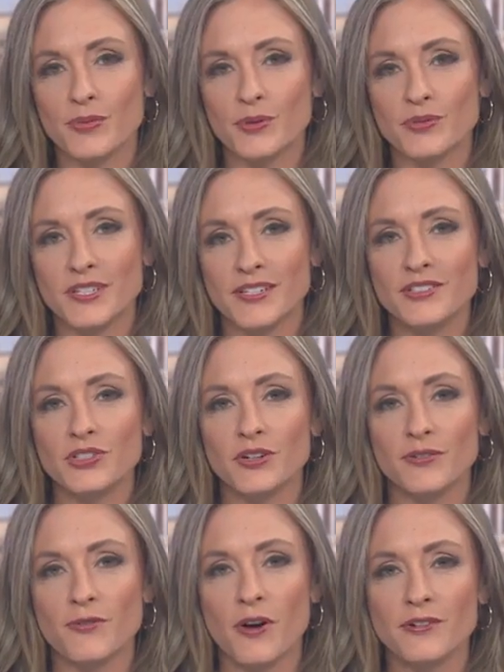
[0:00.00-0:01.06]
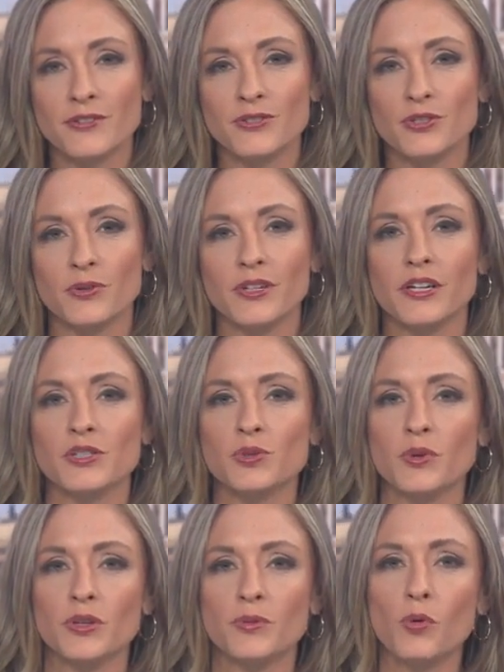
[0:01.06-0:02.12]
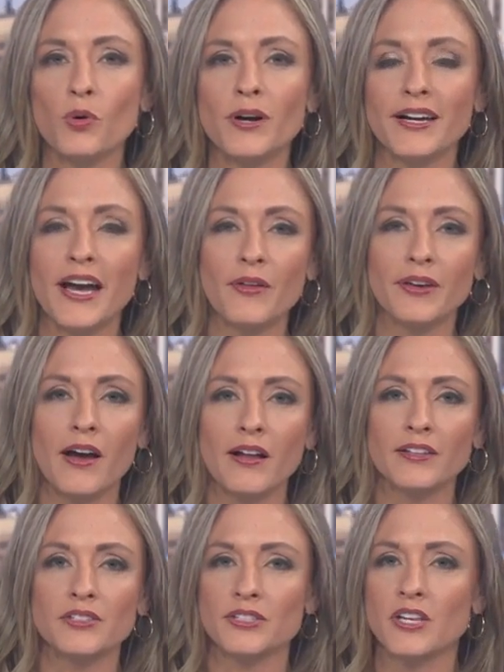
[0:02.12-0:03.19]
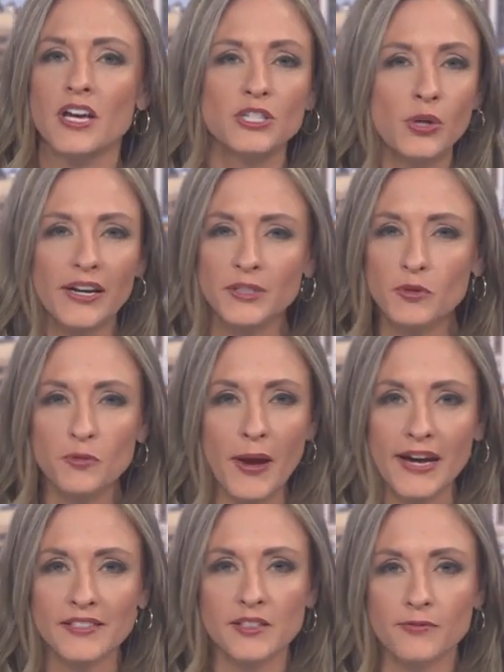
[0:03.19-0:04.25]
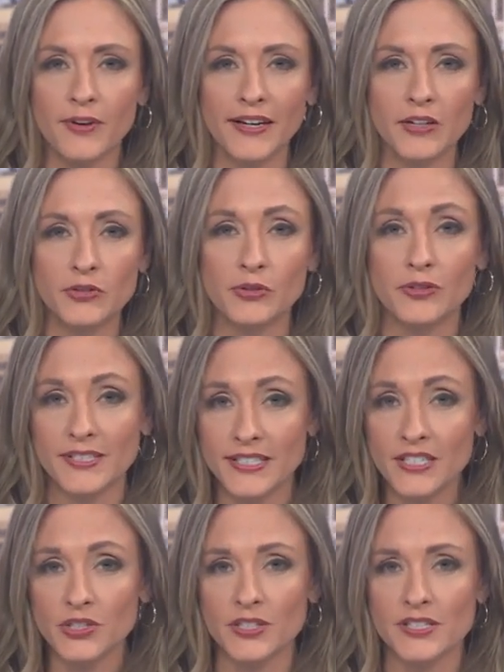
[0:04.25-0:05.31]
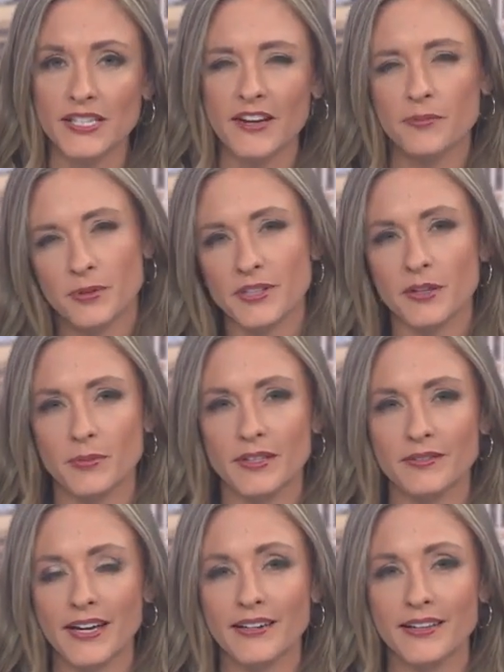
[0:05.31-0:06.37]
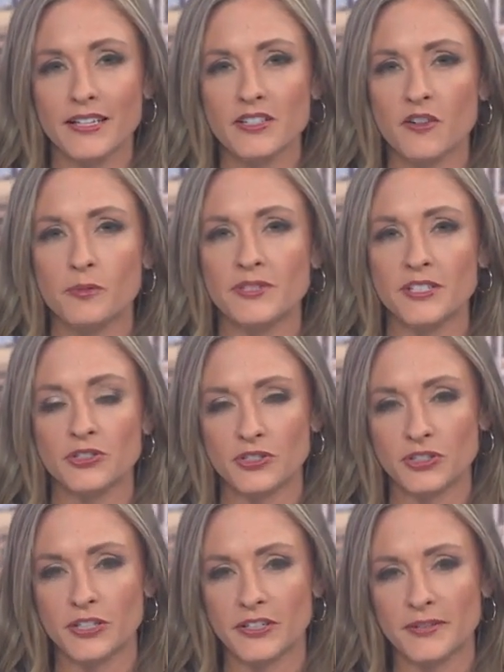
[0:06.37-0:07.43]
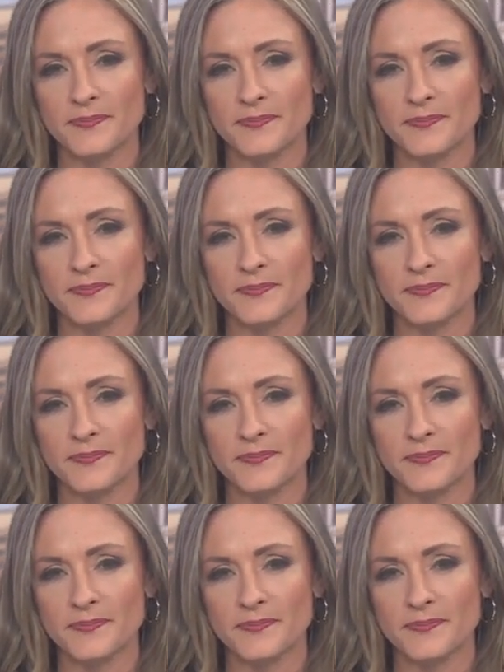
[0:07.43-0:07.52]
13's Sherry Falk is joining us with more on how the college is trying to move past some financial decisions that have put them in kind of that tough position, Sherry.